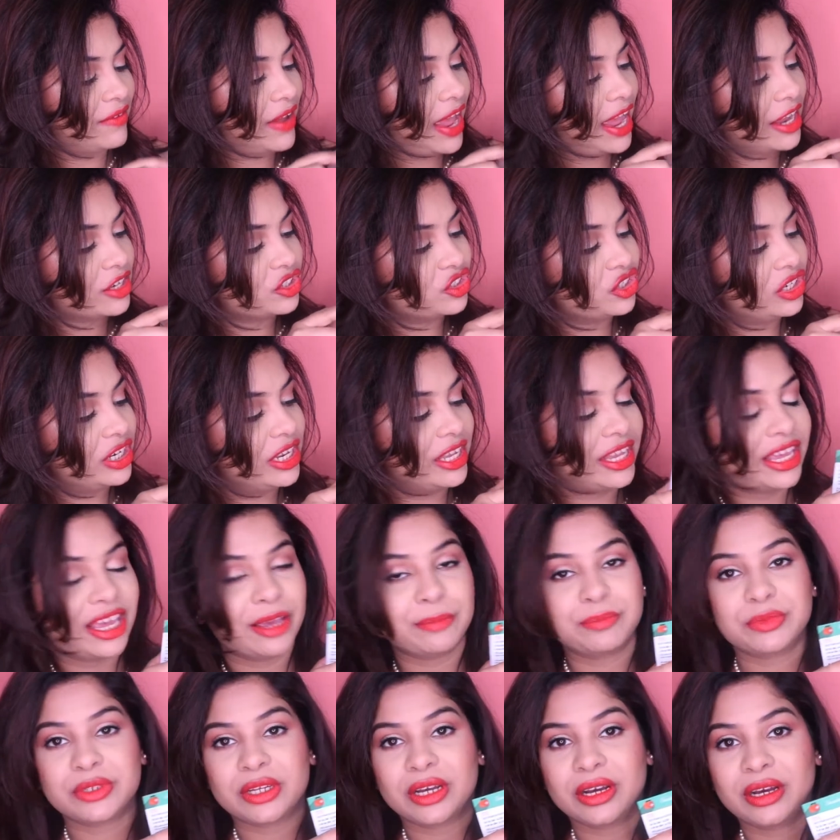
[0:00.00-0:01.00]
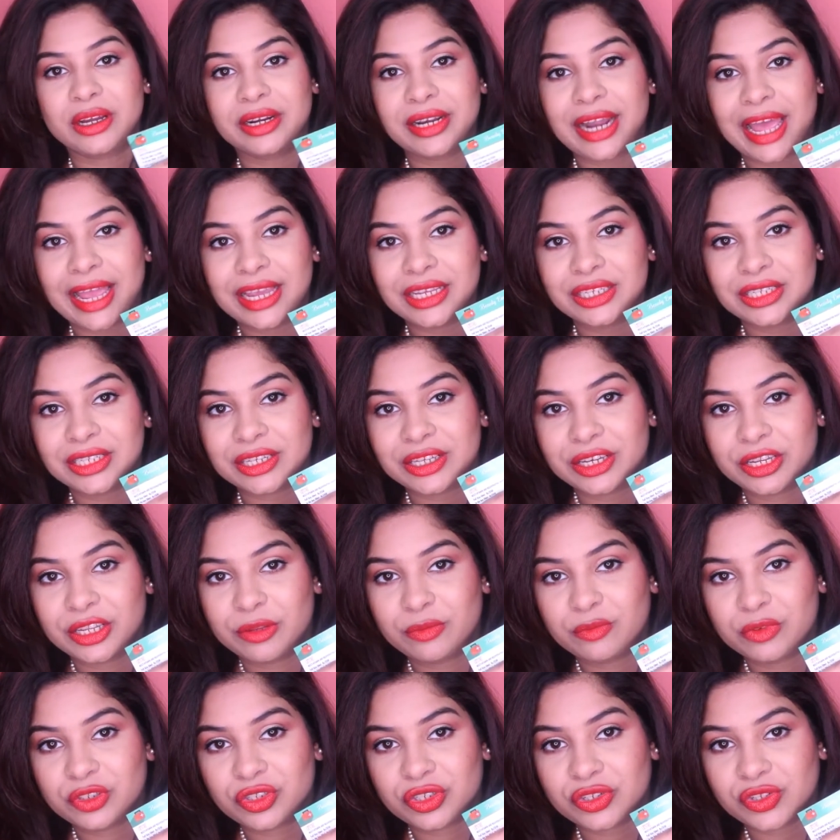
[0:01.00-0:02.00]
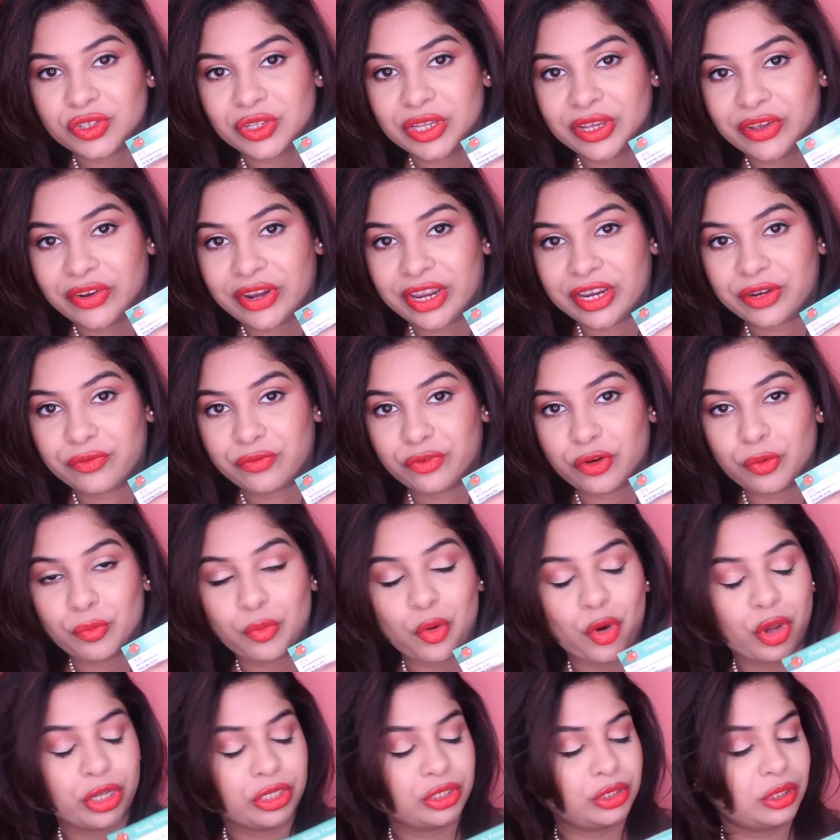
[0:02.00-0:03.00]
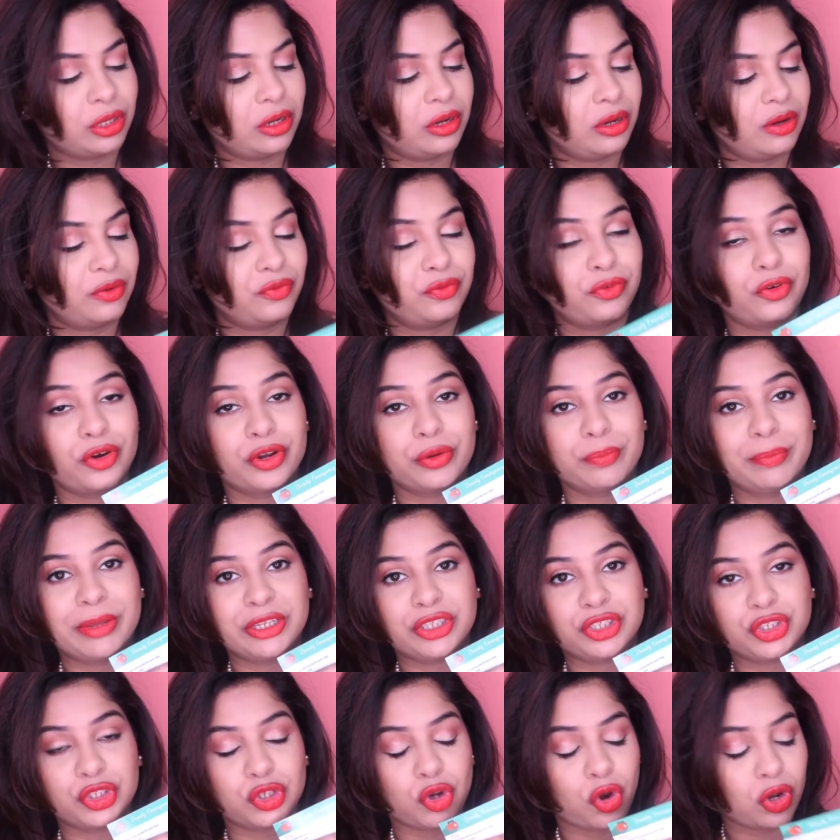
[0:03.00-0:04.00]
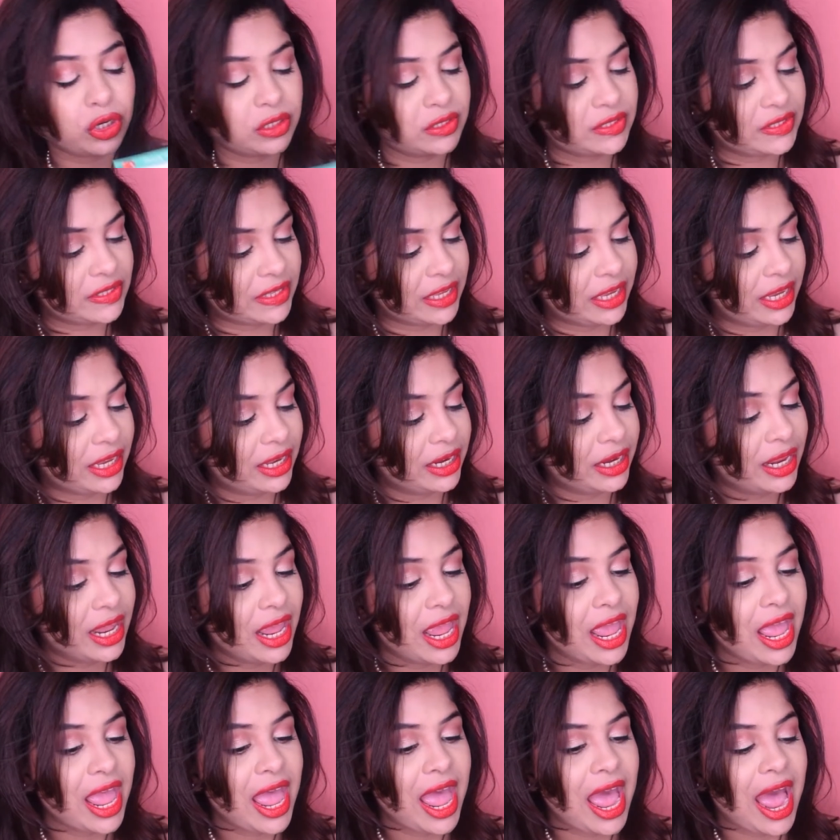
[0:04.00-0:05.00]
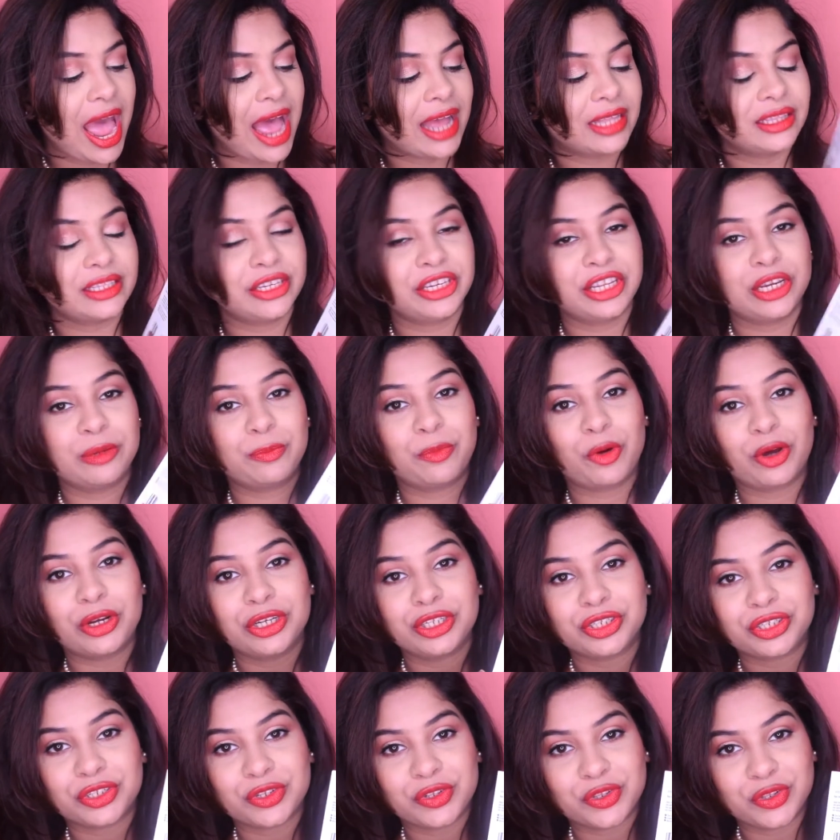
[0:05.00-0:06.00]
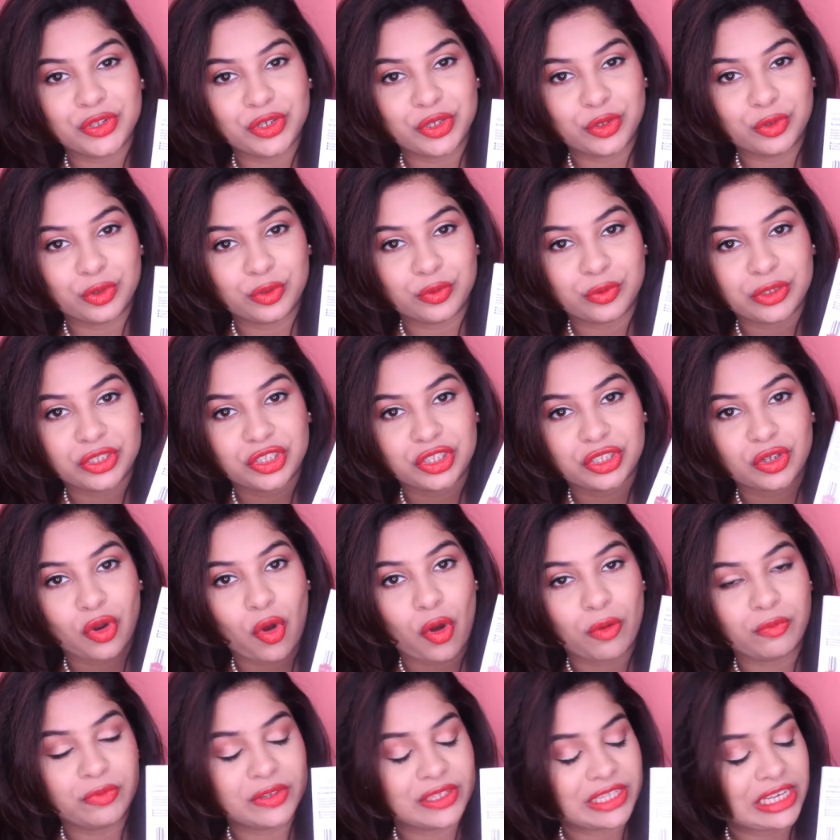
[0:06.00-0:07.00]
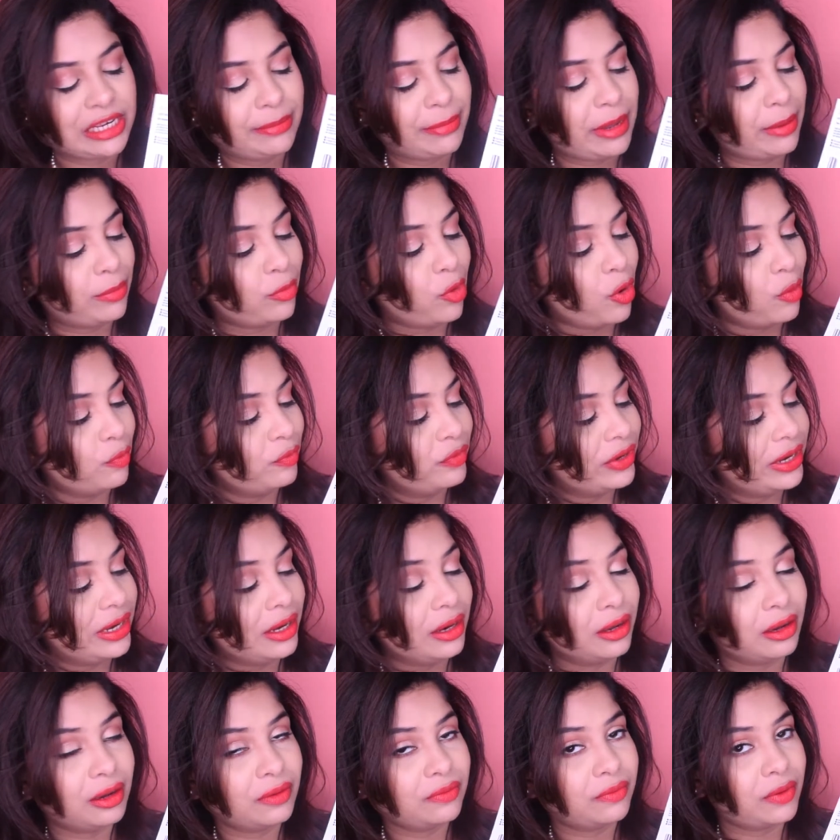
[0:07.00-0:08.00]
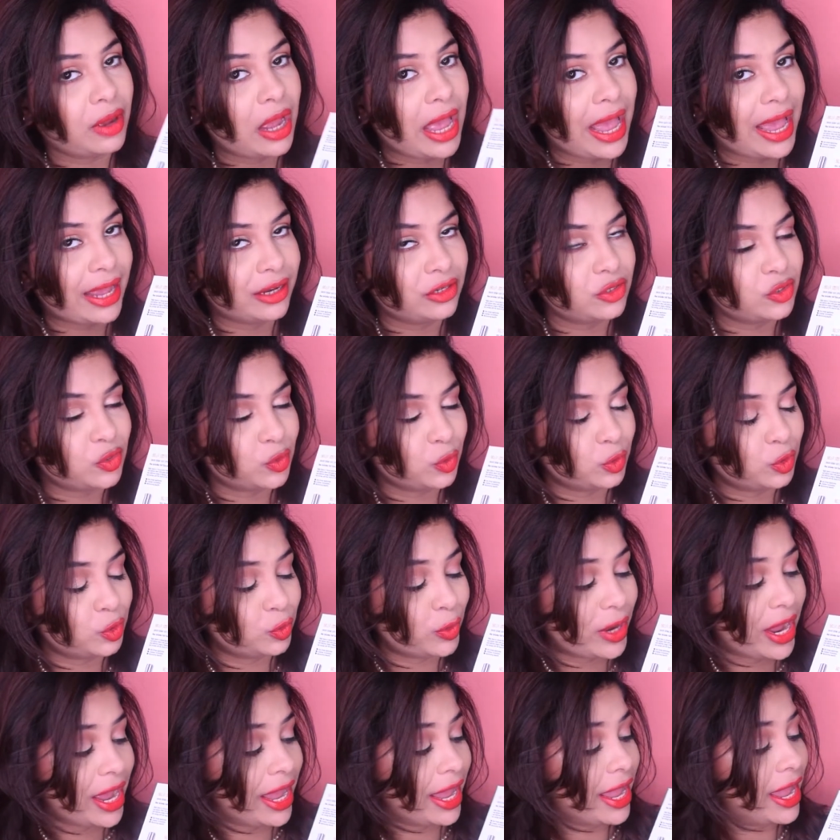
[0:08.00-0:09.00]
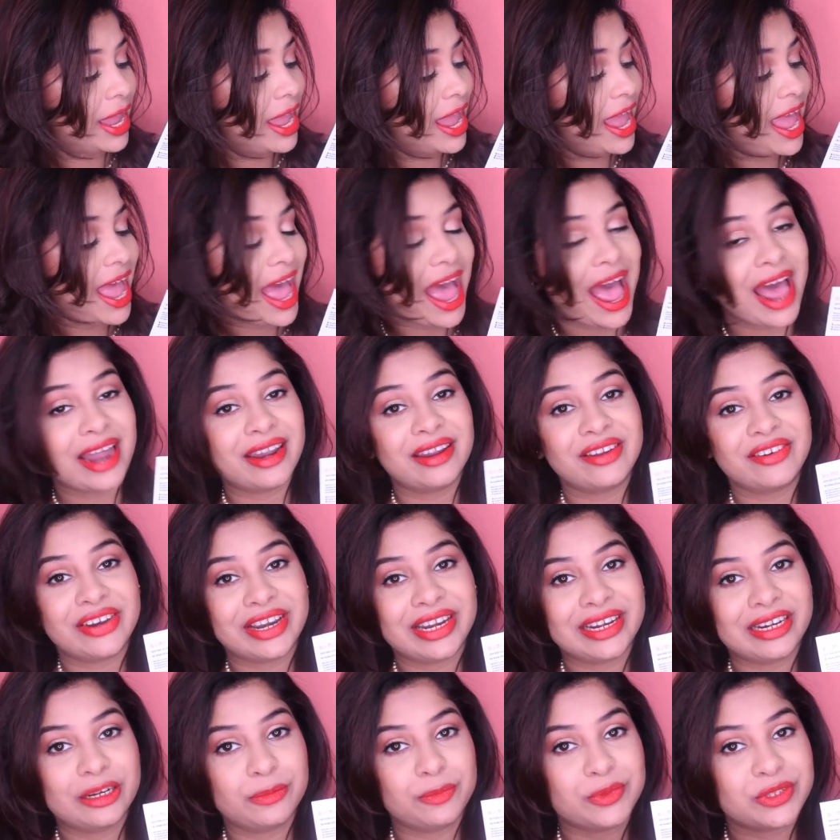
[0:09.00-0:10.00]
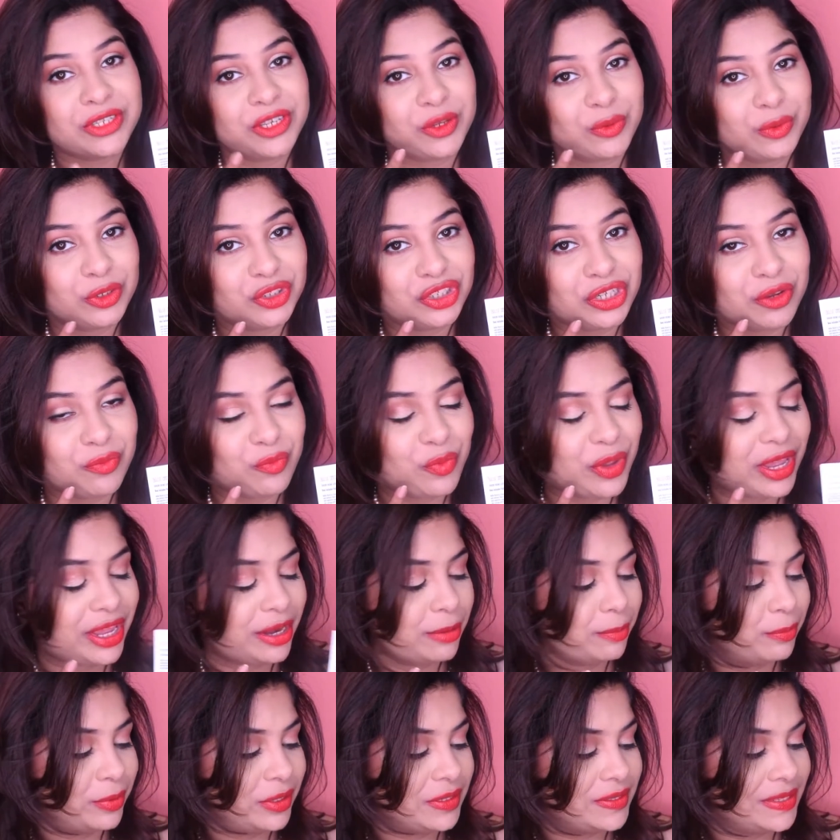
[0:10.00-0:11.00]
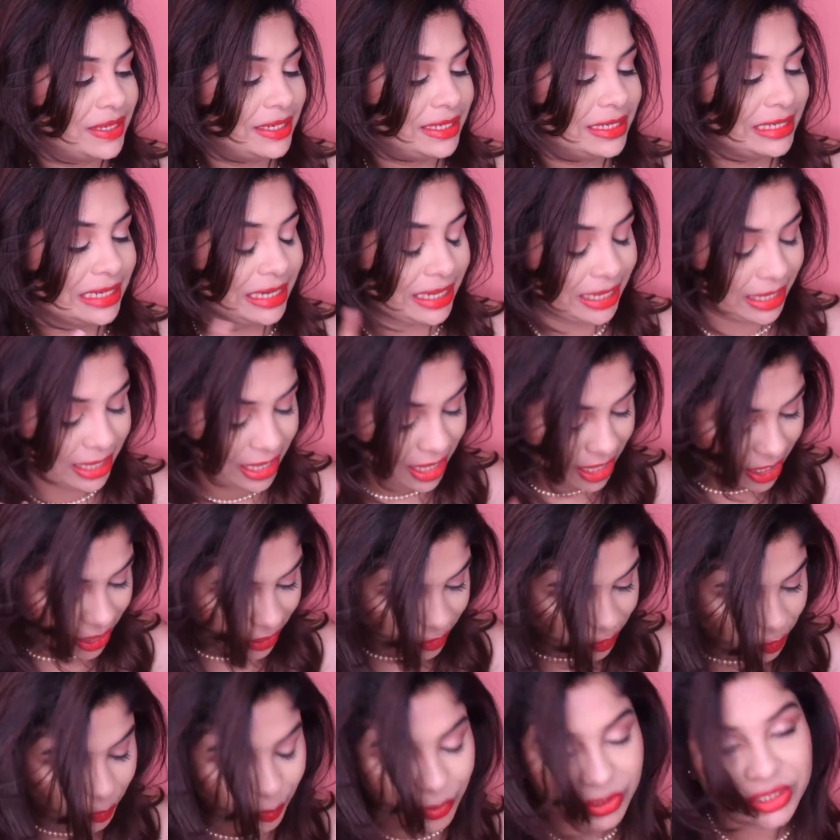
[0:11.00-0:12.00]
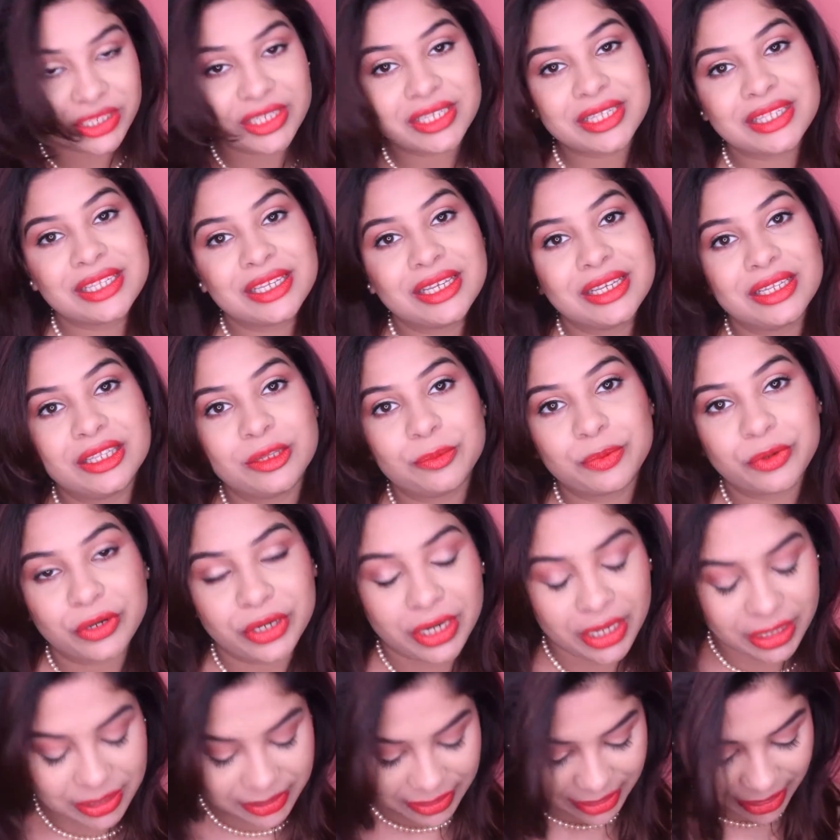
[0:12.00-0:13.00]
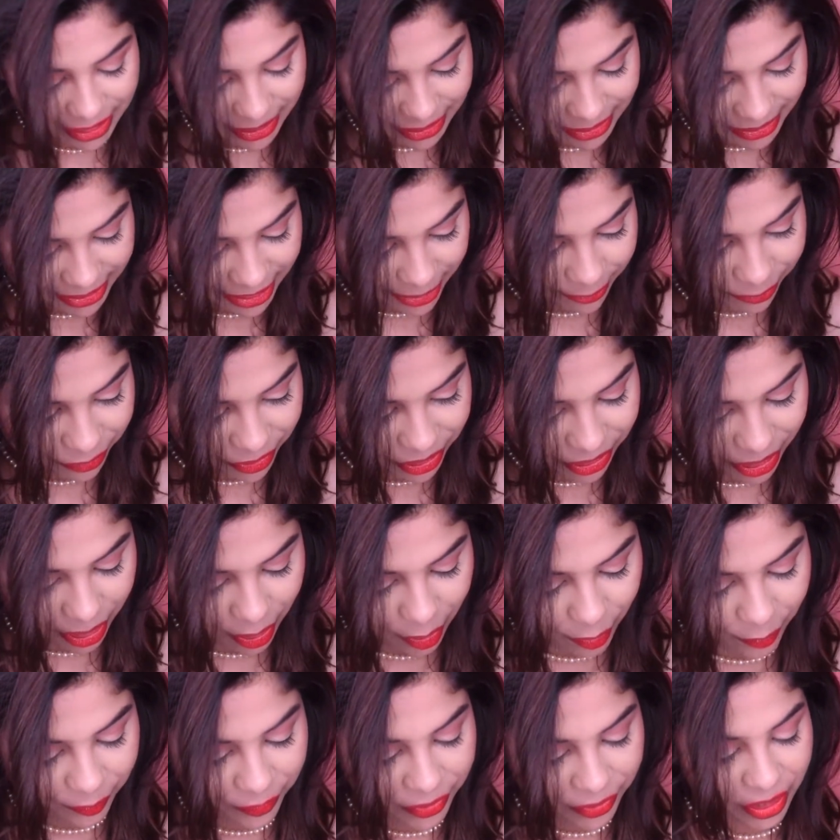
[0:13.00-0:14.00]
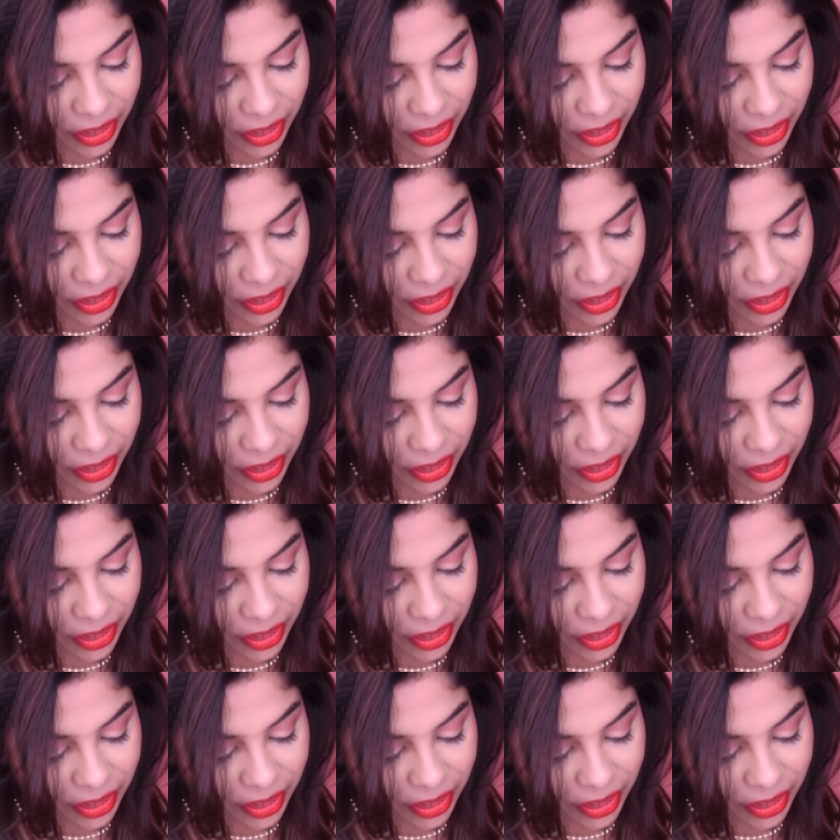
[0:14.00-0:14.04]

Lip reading: actually kept a night cream, which is great for mature skin, and the nail polish is nude, which obviously my mom will love, and so do I, and a red lipstick which I'm wearing presently. So we'll just see the products in depth now.